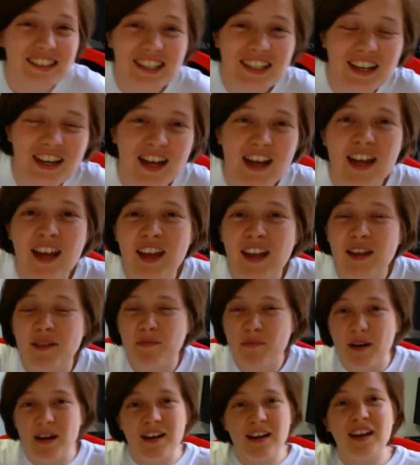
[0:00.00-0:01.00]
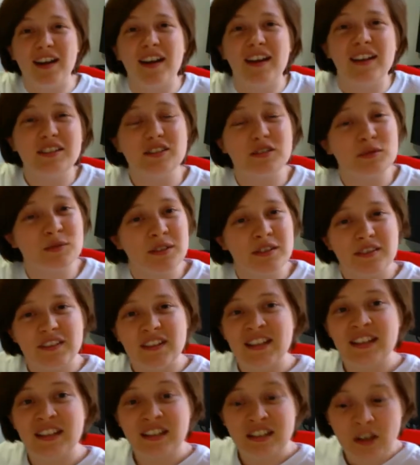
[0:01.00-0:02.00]
time I do one of
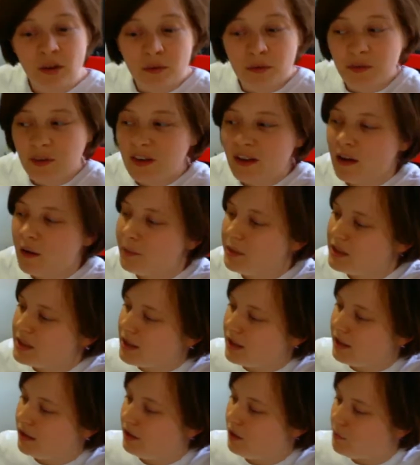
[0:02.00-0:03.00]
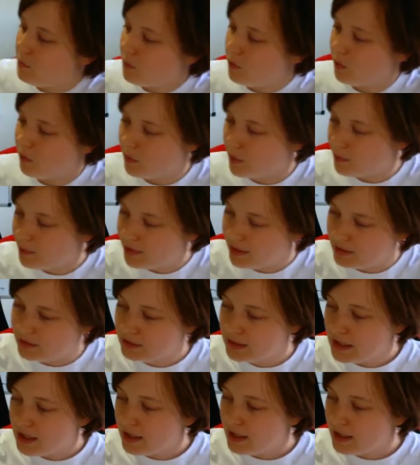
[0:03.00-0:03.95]
these, hopefully I'll be telling you more about